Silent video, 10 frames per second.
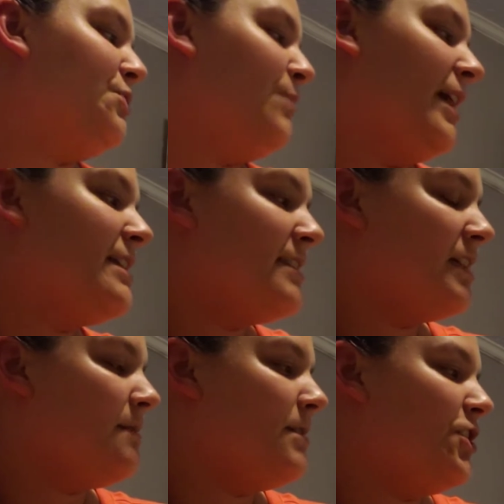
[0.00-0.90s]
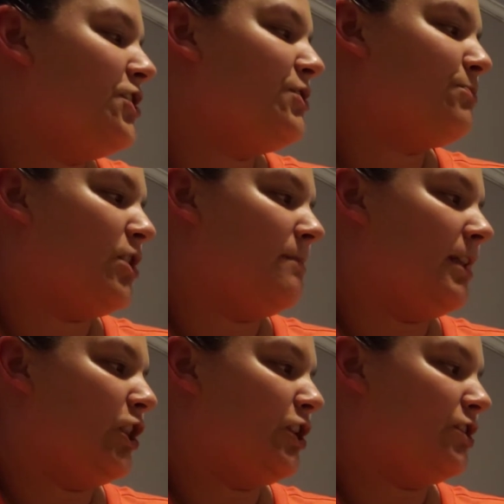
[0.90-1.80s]
went into Camelia's room
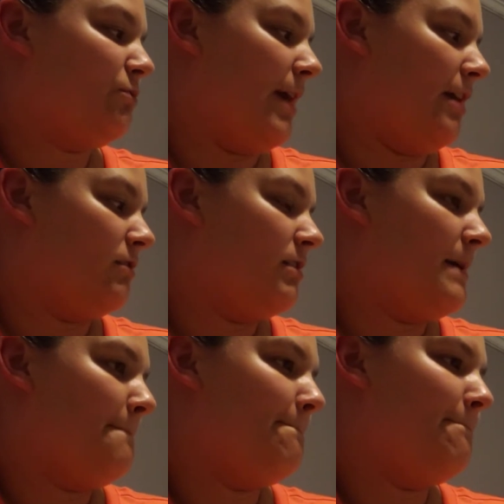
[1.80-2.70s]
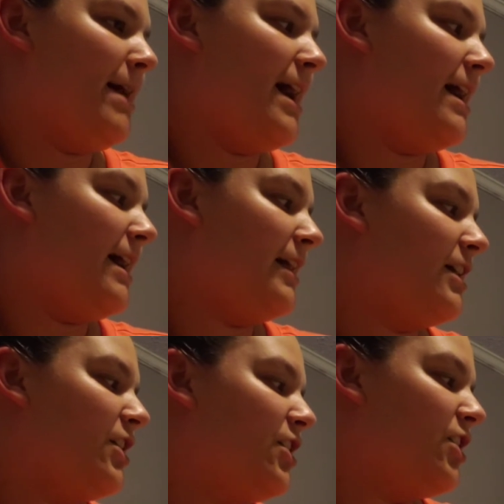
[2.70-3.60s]
and looked around.
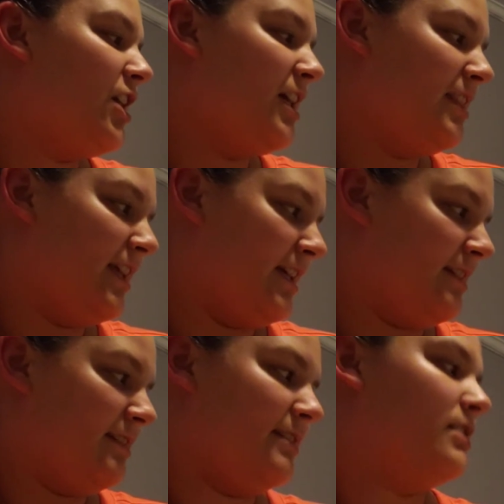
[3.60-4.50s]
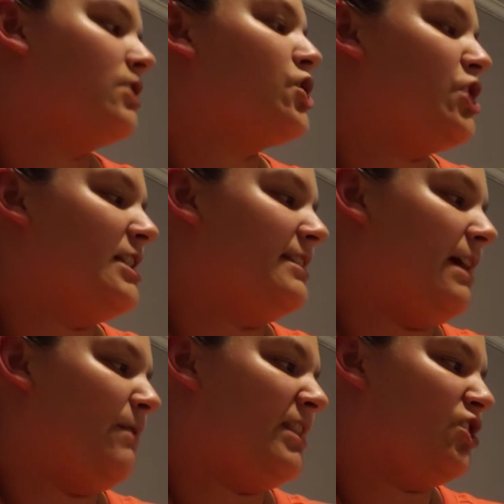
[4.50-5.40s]
My goodness, she
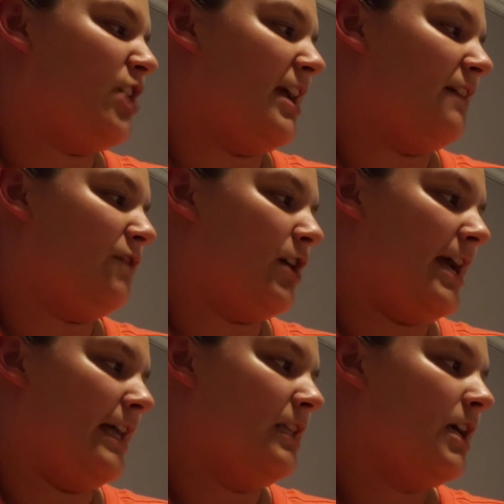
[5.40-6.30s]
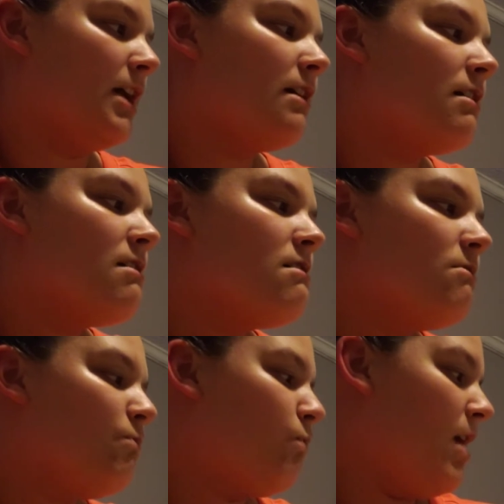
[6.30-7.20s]
said with a shake of her head.
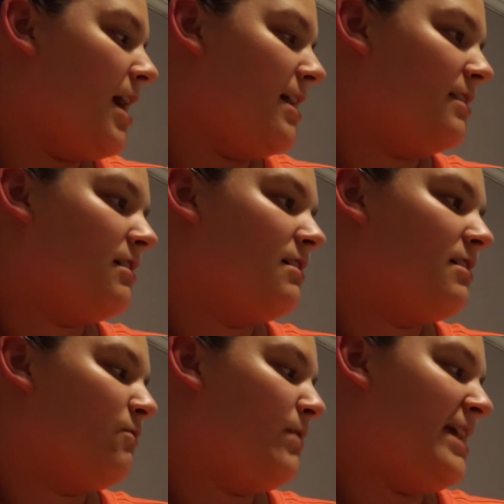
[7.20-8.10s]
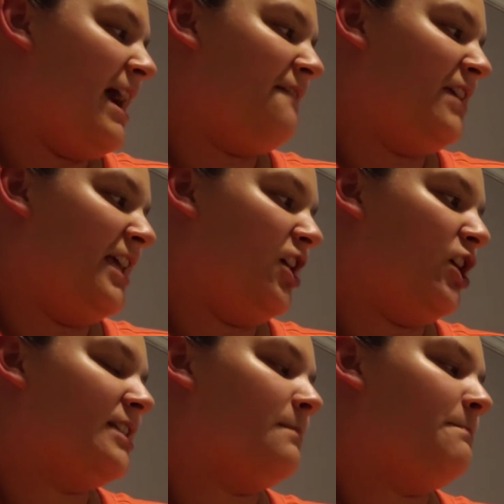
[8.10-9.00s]
What we have here
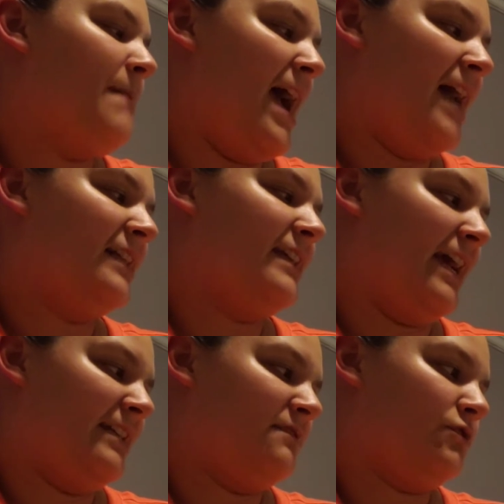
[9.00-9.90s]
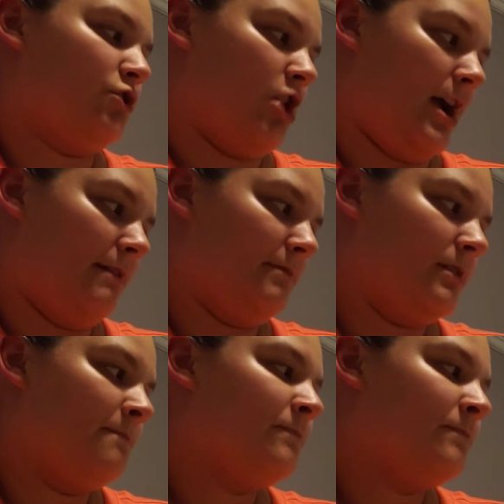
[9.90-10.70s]
is a bad case of stripes.